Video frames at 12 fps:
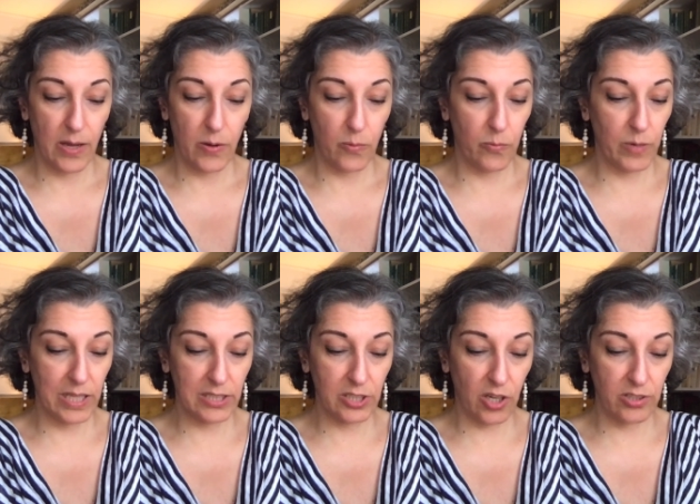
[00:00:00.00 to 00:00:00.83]
will
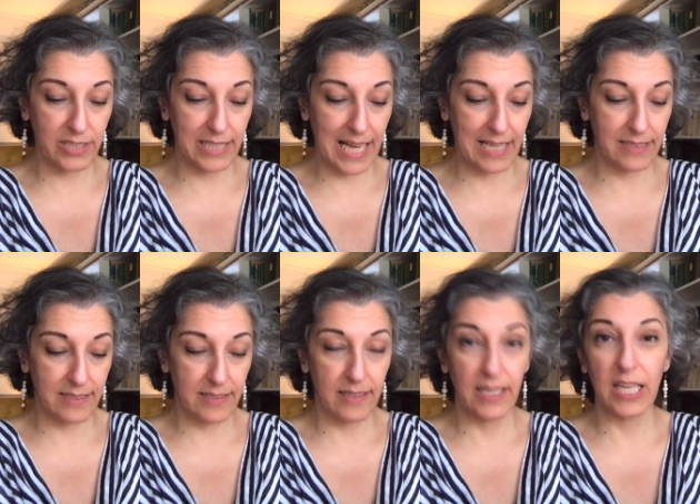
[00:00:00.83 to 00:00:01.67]
not that
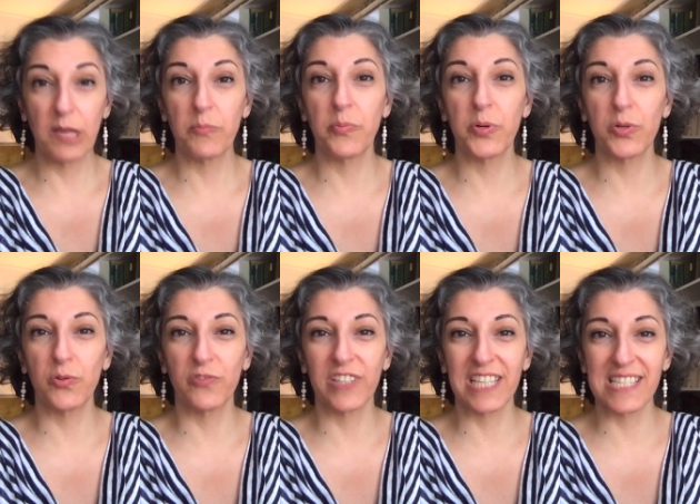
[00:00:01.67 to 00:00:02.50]
improve
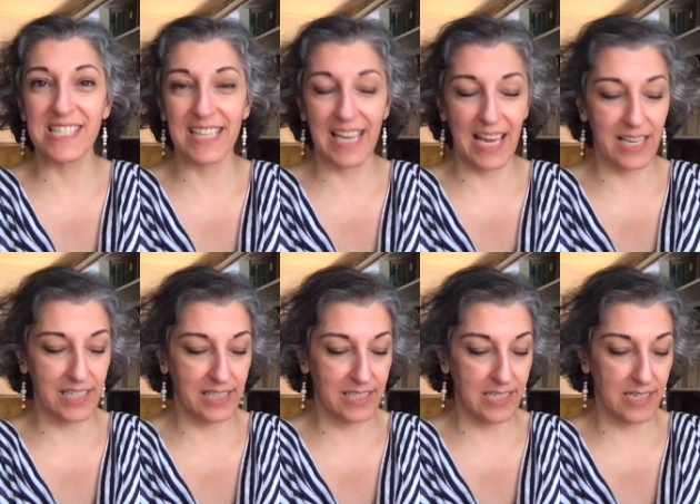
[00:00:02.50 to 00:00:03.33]
his
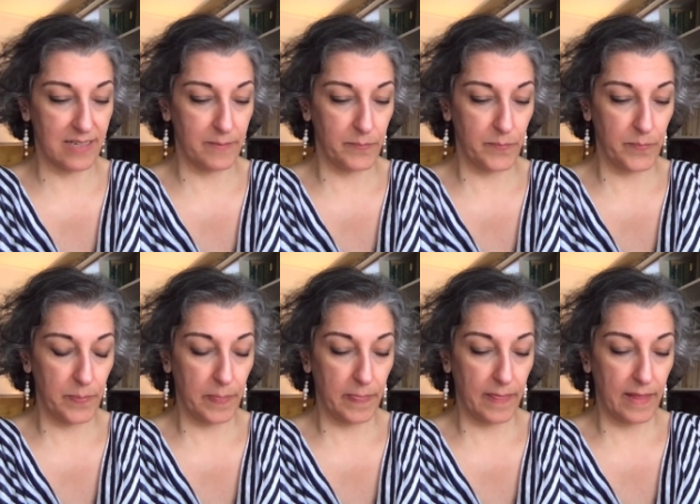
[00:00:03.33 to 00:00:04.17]
character?
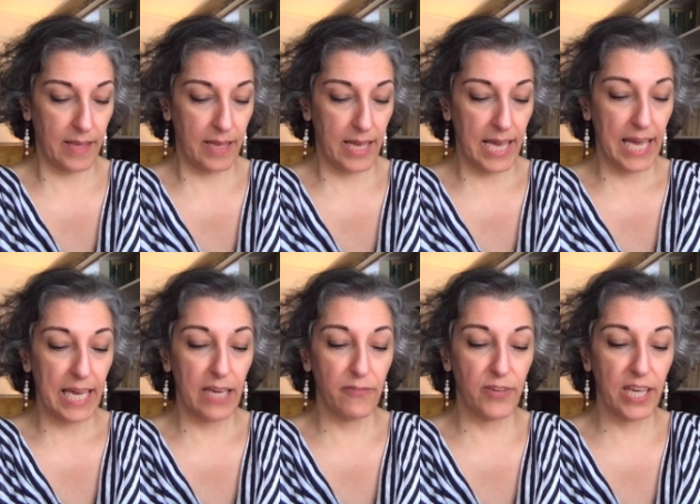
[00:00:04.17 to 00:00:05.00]

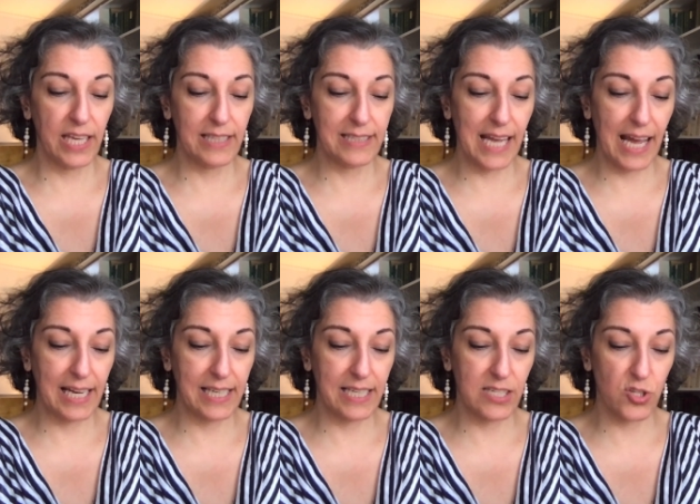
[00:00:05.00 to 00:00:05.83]
If he attack
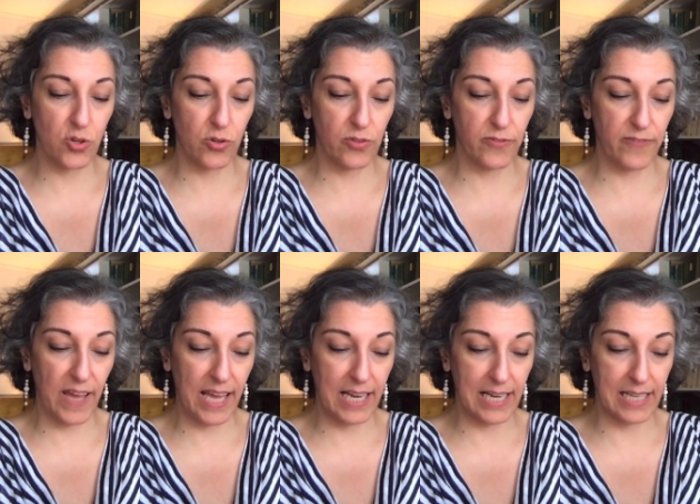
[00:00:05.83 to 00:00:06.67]
his own
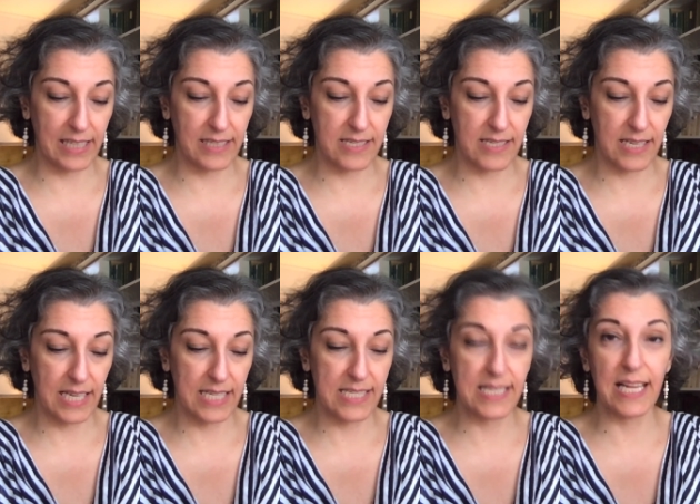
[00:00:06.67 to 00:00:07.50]
failings
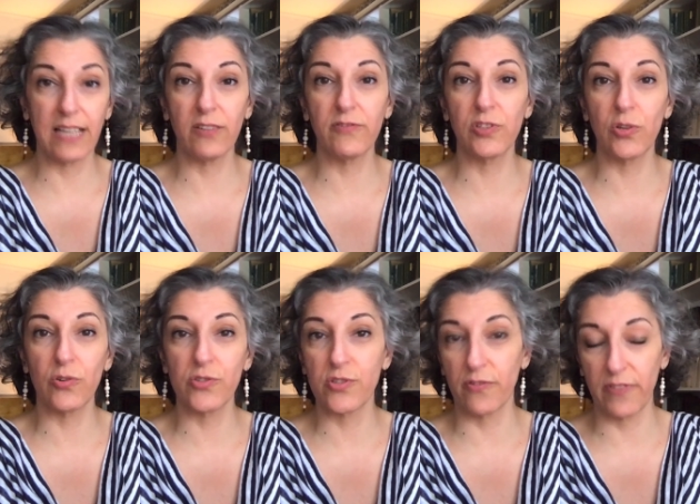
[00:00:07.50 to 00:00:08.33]
instead of
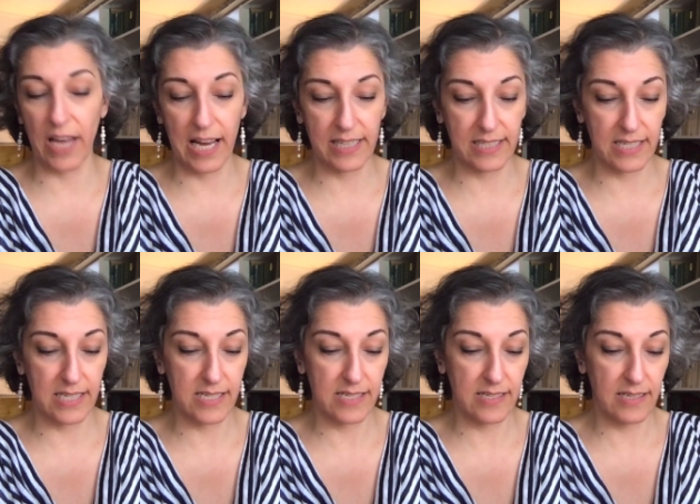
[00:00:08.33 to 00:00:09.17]
those of
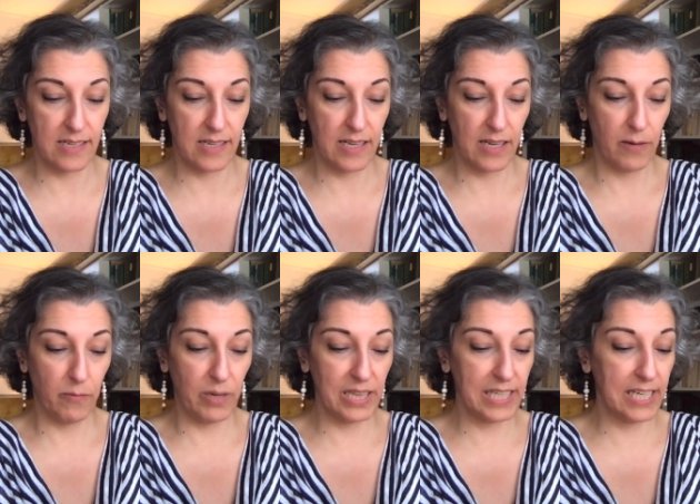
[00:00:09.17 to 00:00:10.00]
others,
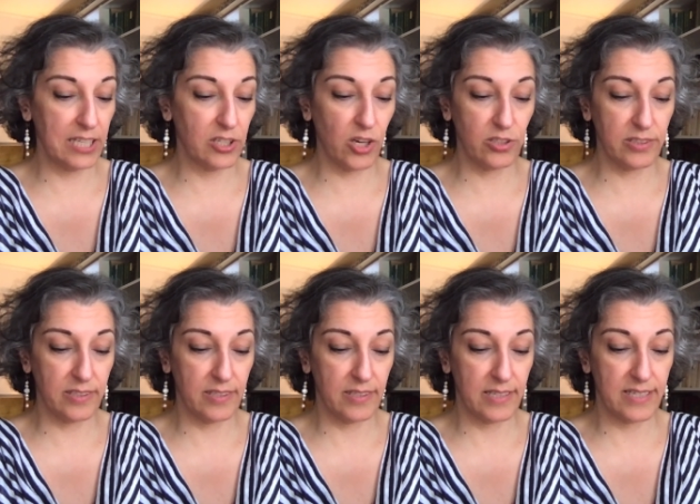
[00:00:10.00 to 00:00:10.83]
will he not
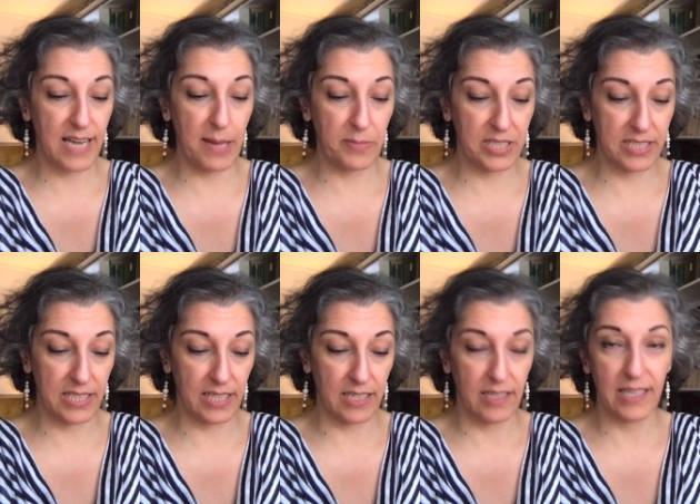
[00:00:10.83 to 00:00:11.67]

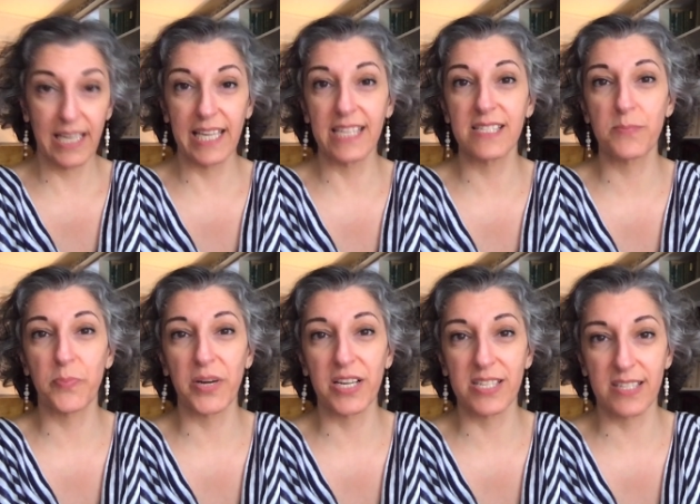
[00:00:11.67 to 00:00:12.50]
remedy his
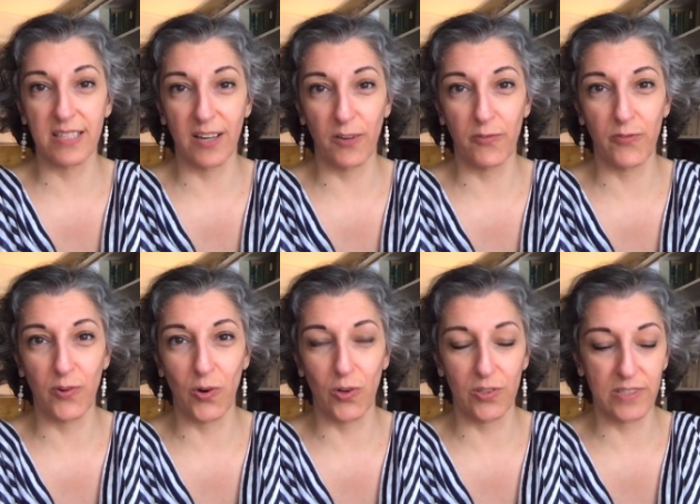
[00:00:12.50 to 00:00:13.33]
personal
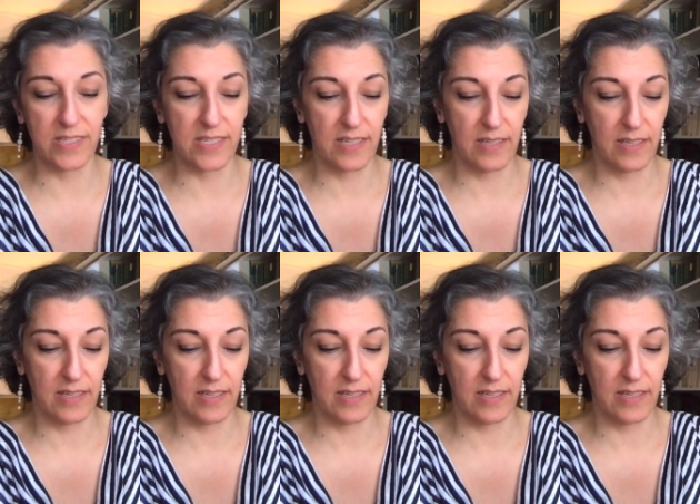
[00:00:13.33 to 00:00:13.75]
faults?